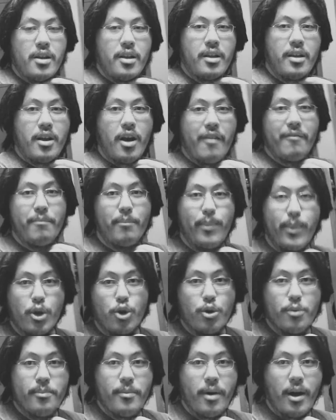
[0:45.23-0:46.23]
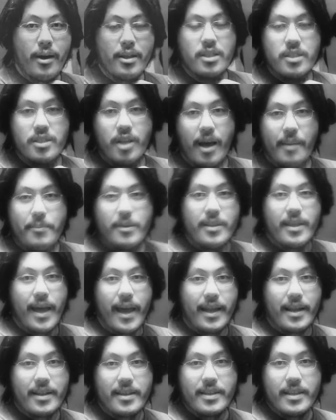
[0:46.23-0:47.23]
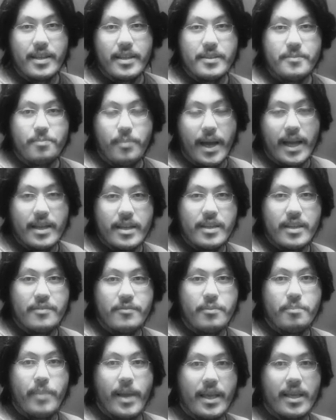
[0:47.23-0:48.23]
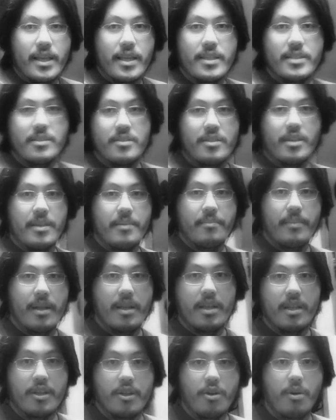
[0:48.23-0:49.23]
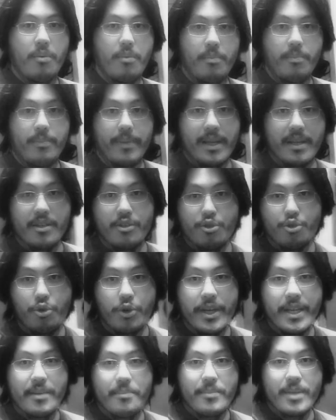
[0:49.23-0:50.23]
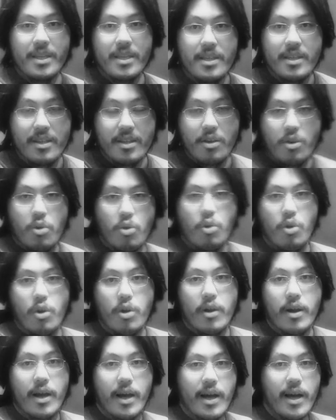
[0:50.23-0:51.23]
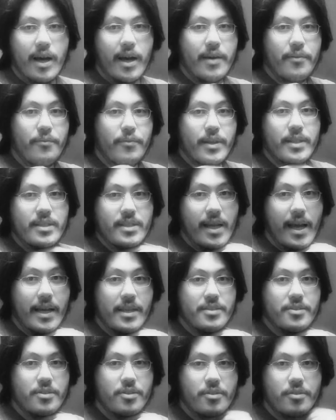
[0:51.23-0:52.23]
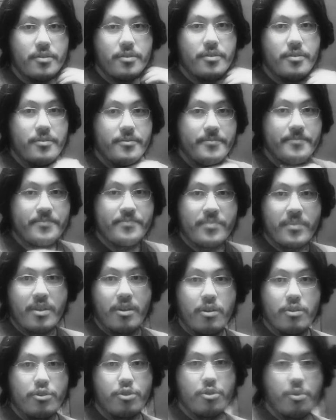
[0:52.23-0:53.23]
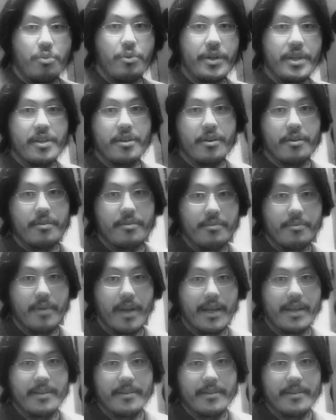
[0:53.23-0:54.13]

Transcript: of bloom on top of that, it might even make it seem a little bit dreamy or uh, fantastical or surreal, right?